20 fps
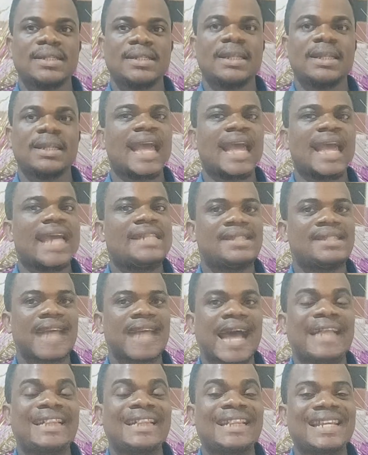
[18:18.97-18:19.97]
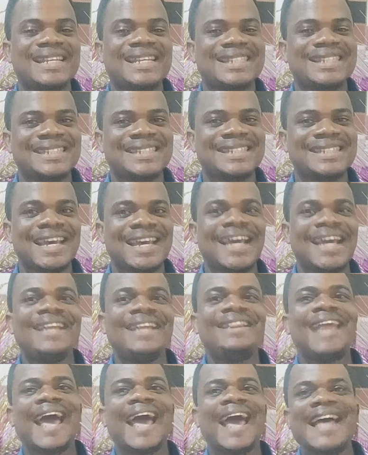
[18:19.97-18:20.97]
30, at least
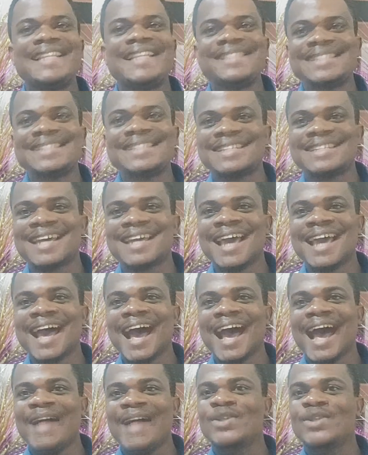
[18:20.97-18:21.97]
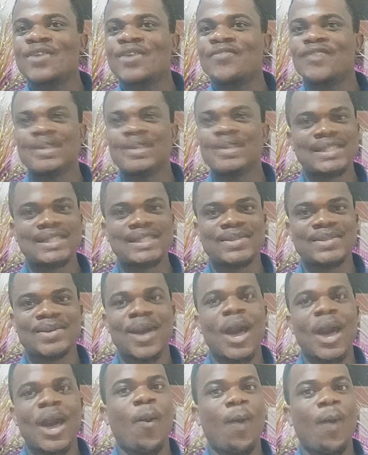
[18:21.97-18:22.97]
30 out of
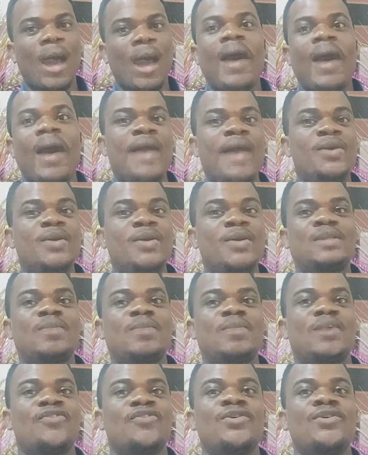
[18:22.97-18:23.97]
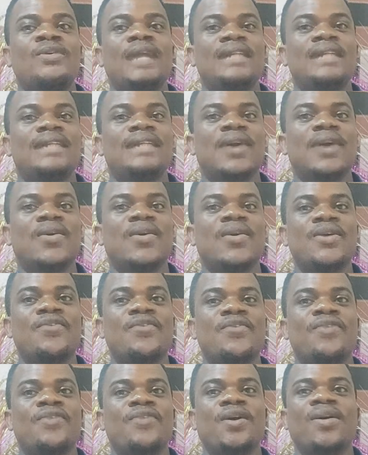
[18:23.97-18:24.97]
42. Well, I know some of you that are
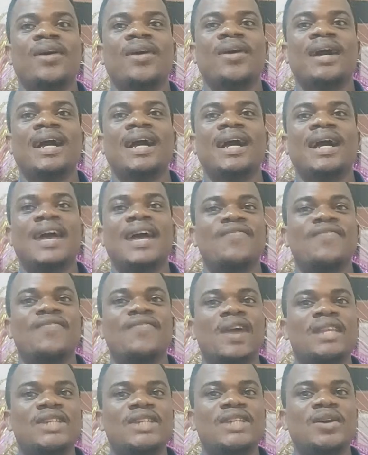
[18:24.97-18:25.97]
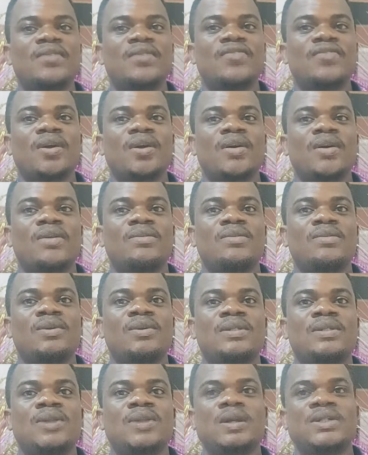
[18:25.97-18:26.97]
going for foundation. For
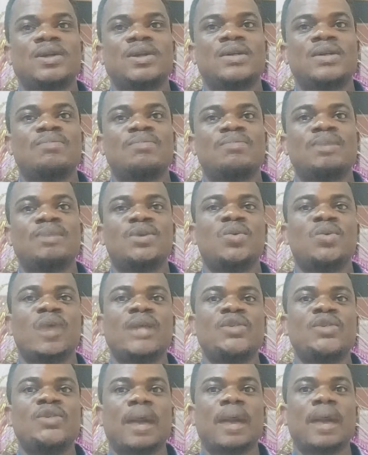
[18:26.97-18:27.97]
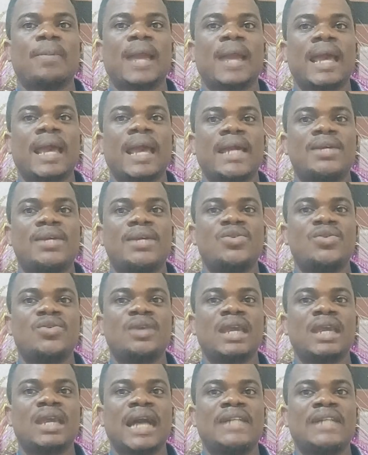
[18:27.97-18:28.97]
those doctors, maybe you want to apply in
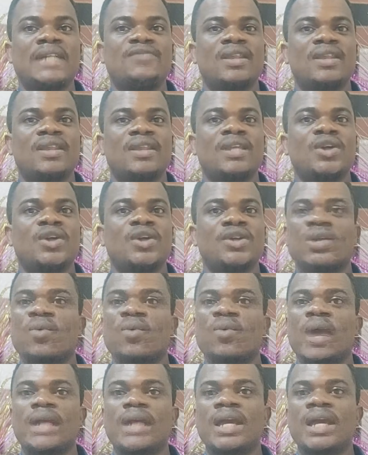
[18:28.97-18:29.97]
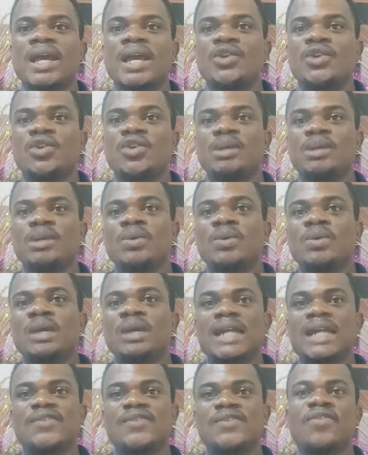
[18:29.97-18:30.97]
UK as foundation year 1, you'll be
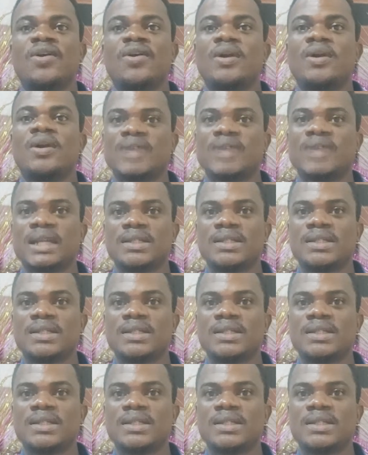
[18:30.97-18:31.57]
looking at for 400